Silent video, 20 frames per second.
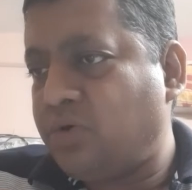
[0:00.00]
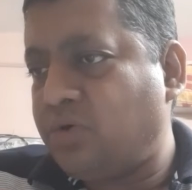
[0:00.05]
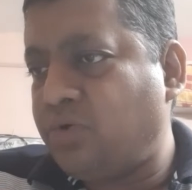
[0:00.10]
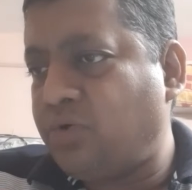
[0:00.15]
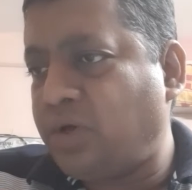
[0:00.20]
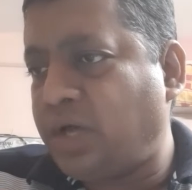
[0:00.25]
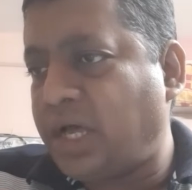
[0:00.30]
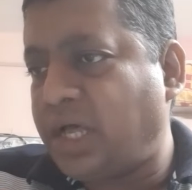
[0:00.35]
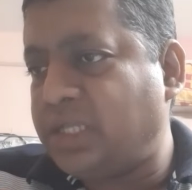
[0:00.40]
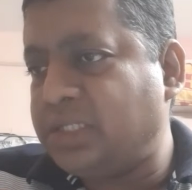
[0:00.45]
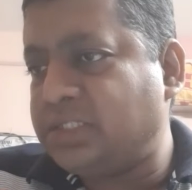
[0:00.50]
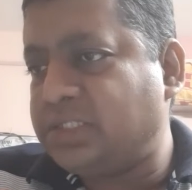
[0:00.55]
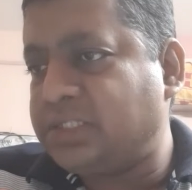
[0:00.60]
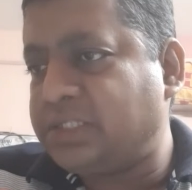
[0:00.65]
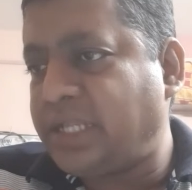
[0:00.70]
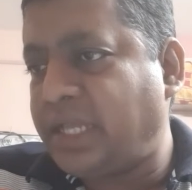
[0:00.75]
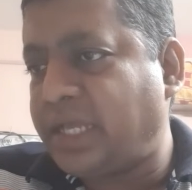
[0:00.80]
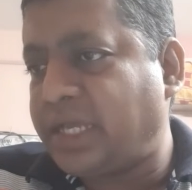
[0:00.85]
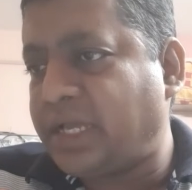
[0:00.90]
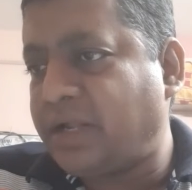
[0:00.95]
has
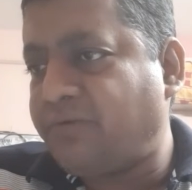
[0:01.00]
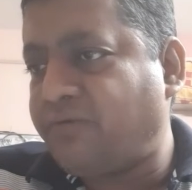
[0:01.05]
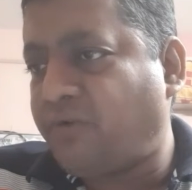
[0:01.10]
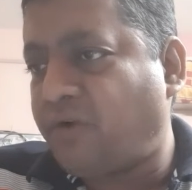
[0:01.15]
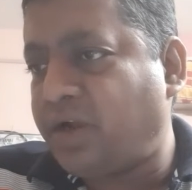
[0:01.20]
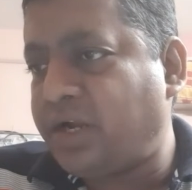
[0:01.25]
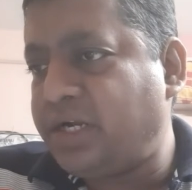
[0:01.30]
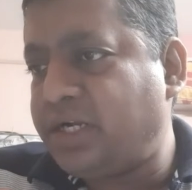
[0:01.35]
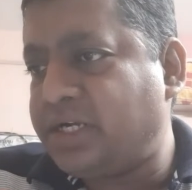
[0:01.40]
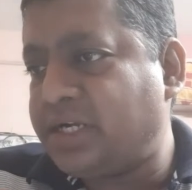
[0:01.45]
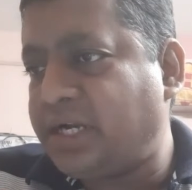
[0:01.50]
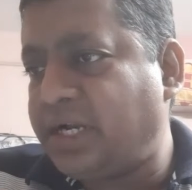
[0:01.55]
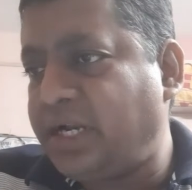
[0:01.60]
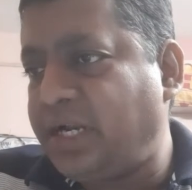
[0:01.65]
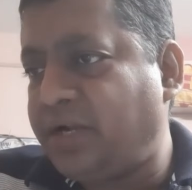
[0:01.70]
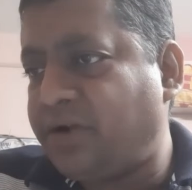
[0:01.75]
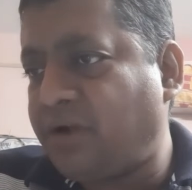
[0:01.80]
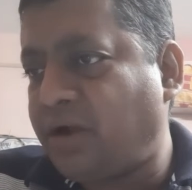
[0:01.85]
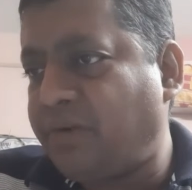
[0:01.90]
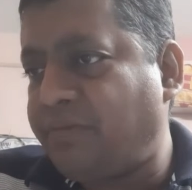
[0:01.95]
taken
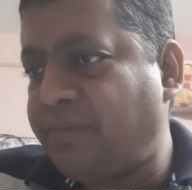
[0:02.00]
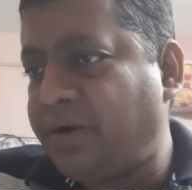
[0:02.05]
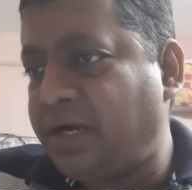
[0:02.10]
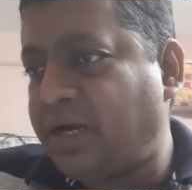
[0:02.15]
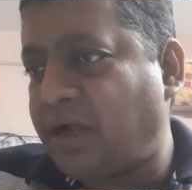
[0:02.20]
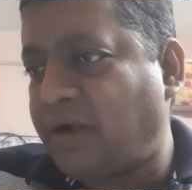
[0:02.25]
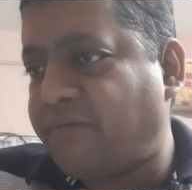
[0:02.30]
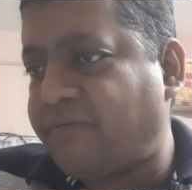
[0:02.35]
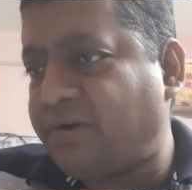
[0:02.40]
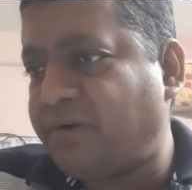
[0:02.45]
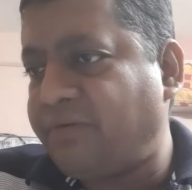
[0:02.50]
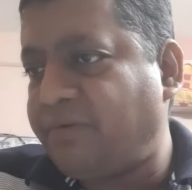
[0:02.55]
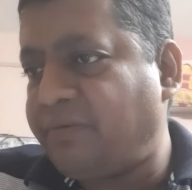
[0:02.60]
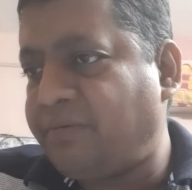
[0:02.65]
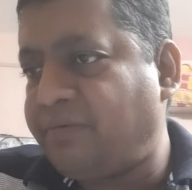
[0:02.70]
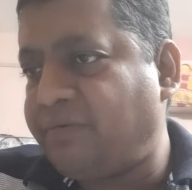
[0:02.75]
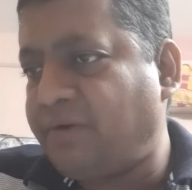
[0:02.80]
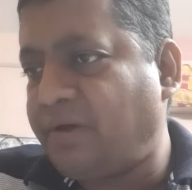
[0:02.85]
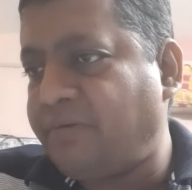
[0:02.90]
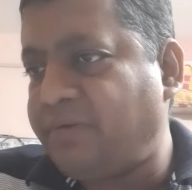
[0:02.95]
voluntary retirement after
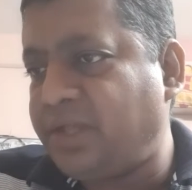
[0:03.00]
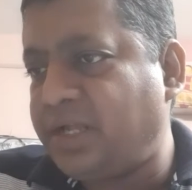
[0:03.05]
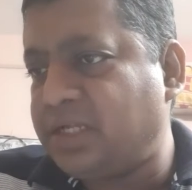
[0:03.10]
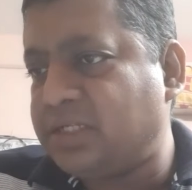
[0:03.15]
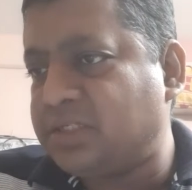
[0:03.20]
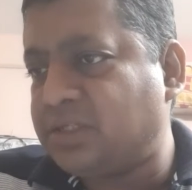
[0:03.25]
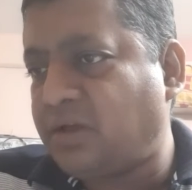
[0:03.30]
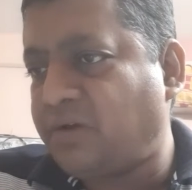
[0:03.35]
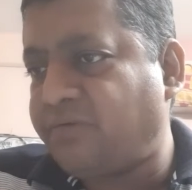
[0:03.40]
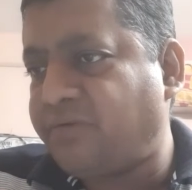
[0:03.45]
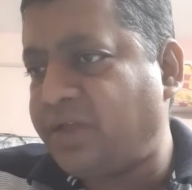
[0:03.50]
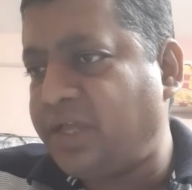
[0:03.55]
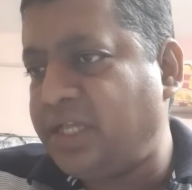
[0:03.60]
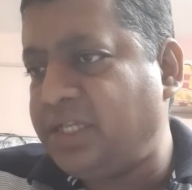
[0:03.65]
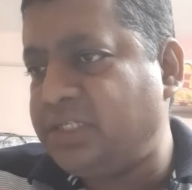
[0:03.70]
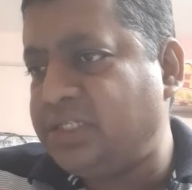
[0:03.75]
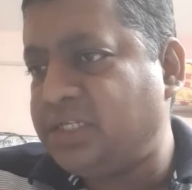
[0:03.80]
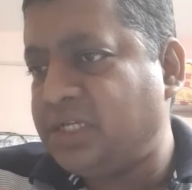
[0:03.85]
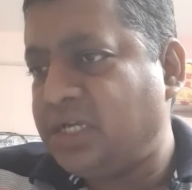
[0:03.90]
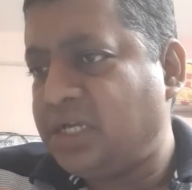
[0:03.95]
55 years of
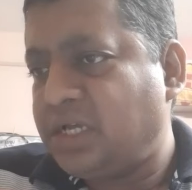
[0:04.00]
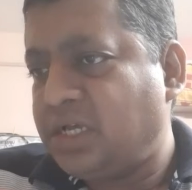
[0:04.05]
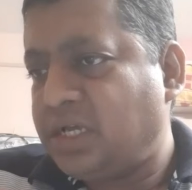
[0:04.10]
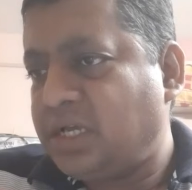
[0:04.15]
age